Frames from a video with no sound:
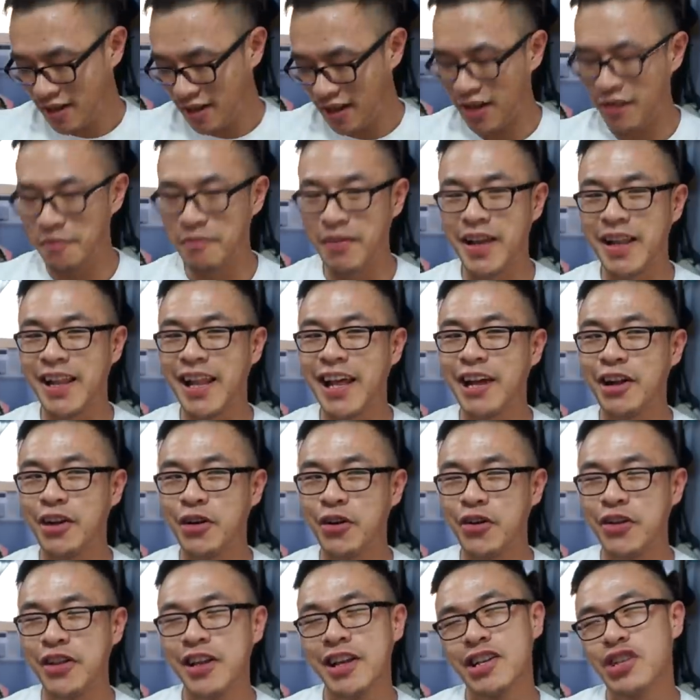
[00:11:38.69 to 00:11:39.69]
in my like
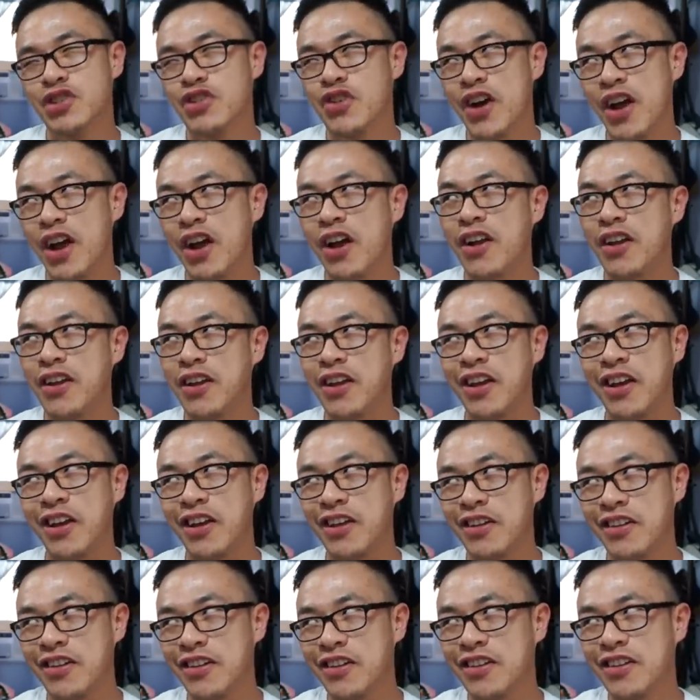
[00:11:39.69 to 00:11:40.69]
early try-on
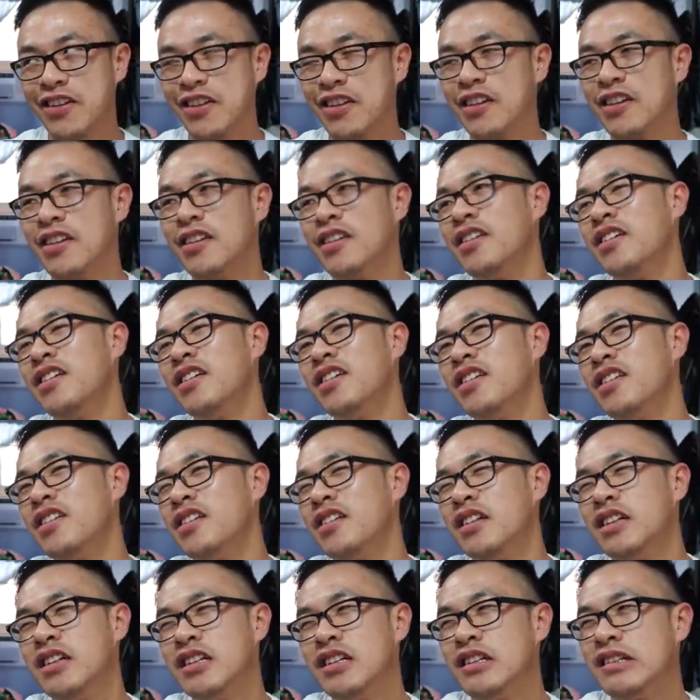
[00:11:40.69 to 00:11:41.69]
days,
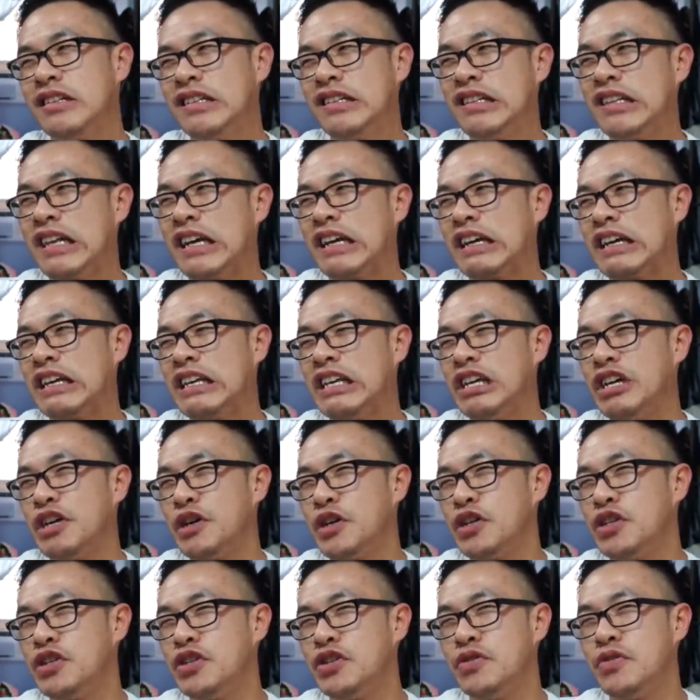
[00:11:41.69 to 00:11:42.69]
like a
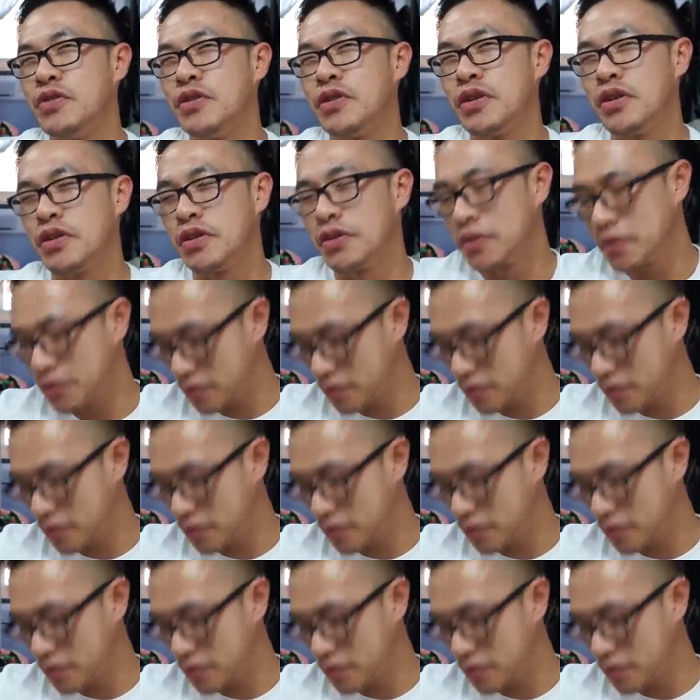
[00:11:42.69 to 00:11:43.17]
year or two ago.